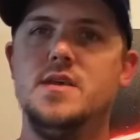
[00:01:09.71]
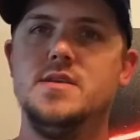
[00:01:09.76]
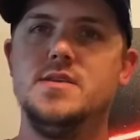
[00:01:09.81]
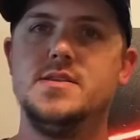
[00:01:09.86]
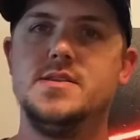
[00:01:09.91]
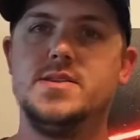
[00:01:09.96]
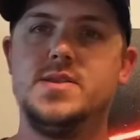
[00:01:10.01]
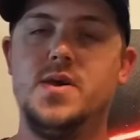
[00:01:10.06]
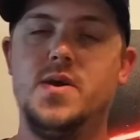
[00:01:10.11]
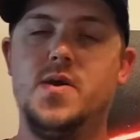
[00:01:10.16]

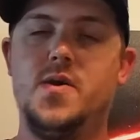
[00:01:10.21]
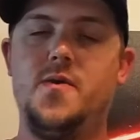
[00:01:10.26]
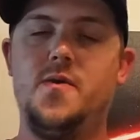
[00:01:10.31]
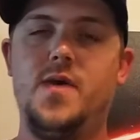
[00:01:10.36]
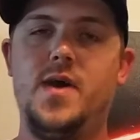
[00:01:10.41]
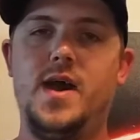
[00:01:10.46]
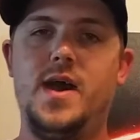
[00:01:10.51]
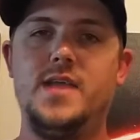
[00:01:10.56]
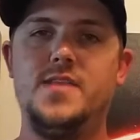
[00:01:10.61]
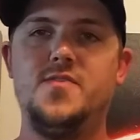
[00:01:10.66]

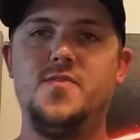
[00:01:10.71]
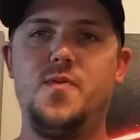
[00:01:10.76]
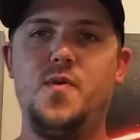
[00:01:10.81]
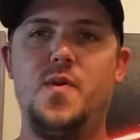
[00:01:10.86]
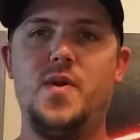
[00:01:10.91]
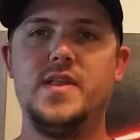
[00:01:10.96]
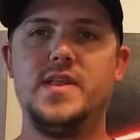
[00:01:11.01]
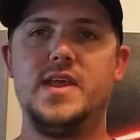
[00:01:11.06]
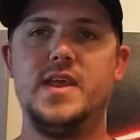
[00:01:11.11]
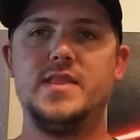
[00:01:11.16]
so it took me a
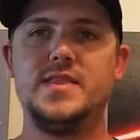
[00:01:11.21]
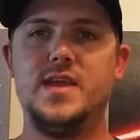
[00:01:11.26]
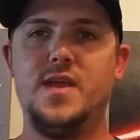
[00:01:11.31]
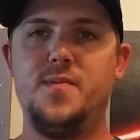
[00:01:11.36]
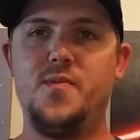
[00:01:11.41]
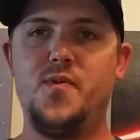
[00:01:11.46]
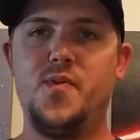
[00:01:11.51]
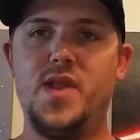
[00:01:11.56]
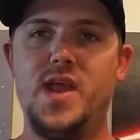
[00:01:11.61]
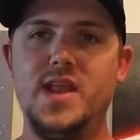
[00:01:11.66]
while to get there,
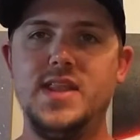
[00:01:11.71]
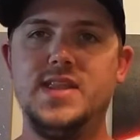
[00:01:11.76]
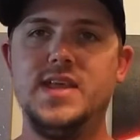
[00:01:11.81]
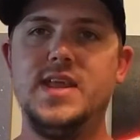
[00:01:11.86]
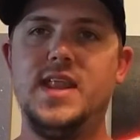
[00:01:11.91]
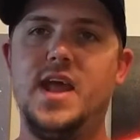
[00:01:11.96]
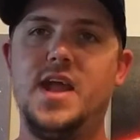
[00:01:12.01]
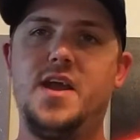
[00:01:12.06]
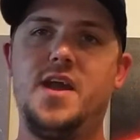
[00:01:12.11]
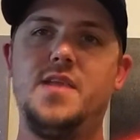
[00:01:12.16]
but when I
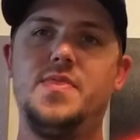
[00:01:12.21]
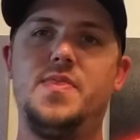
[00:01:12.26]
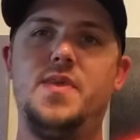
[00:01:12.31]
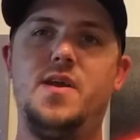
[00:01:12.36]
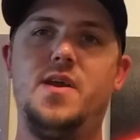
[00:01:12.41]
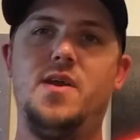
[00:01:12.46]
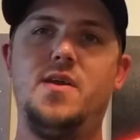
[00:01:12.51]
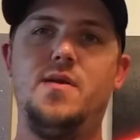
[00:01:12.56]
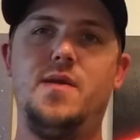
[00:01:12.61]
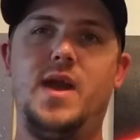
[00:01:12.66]
did, I got
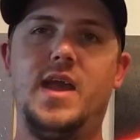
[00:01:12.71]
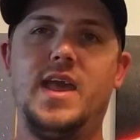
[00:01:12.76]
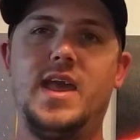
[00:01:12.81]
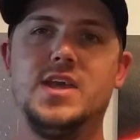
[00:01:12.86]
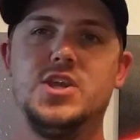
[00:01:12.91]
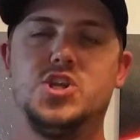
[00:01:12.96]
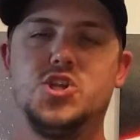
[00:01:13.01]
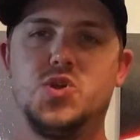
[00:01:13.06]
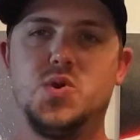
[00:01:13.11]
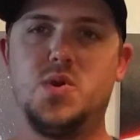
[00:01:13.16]
there, I
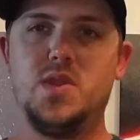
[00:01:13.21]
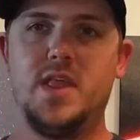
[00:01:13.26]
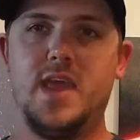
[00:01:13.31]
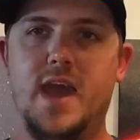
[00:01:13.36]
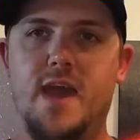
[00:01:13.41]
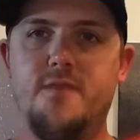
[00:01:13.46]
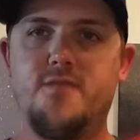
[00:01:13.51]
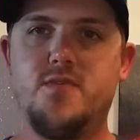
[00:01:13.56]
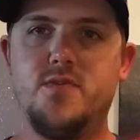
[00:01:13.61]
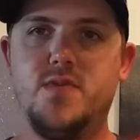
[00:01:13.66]
guess, shortly
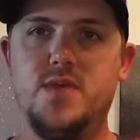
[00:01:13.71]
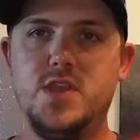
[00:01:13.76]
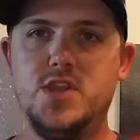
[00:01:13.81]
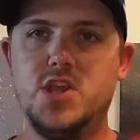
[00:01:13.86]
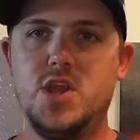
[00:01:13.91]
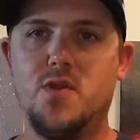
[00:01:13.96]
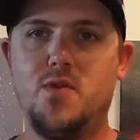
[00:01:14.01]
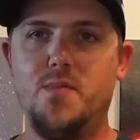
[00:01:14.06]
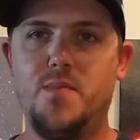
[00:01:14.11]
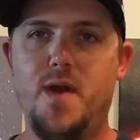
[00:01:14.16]
after the
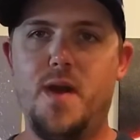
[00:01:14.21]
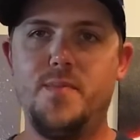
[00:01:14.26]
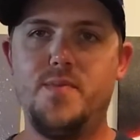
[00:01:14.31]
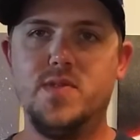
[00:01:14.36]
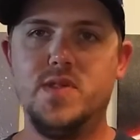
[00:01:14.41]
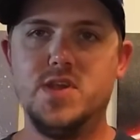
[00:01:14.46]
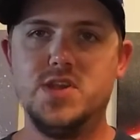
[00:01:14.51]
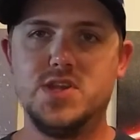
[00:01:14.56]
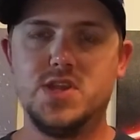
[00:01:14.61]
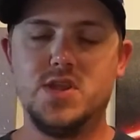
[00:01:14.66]
general
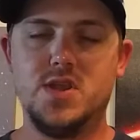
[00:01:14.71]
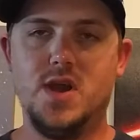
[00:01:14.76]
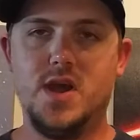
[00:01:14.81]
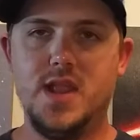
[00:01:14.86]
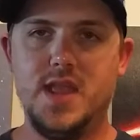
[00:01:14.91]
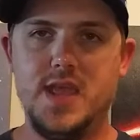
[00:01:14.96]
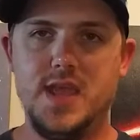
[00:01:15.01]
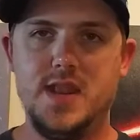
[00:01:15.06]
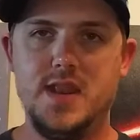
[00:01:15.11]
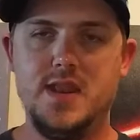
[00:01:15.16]
population got
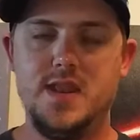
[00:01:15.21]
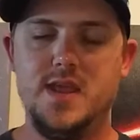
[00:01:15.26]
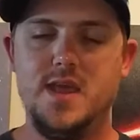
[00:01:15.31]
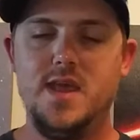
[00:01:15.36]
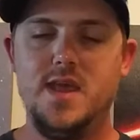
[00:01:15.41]
in,